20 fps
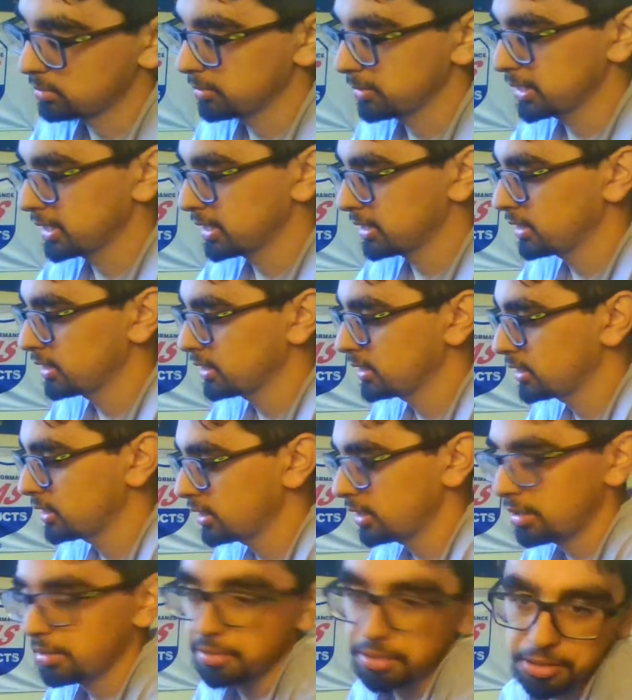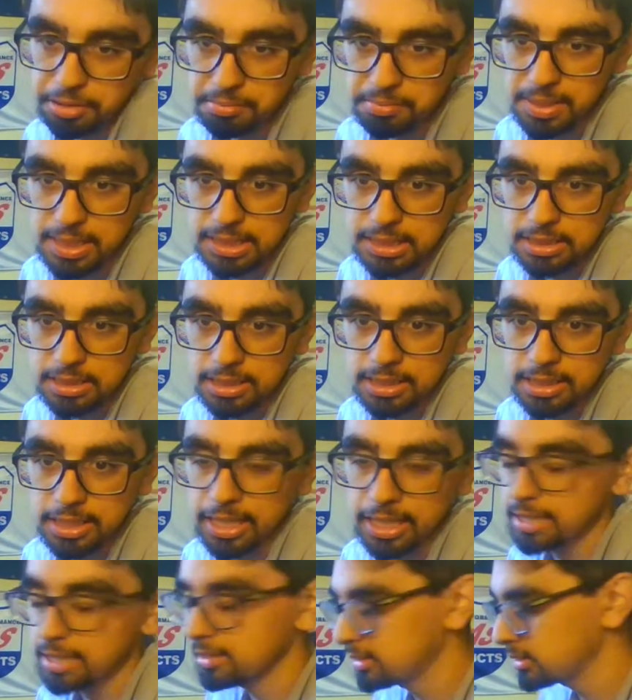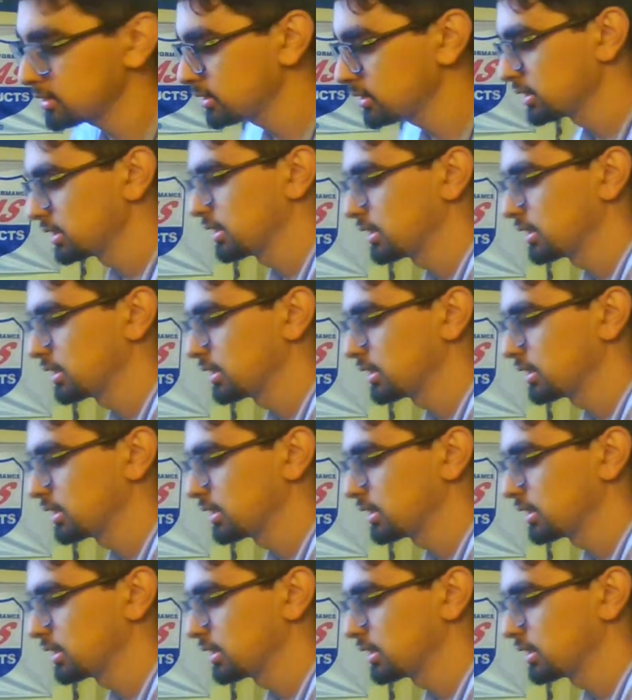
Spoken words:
we are good to go. You missed it, Daniel.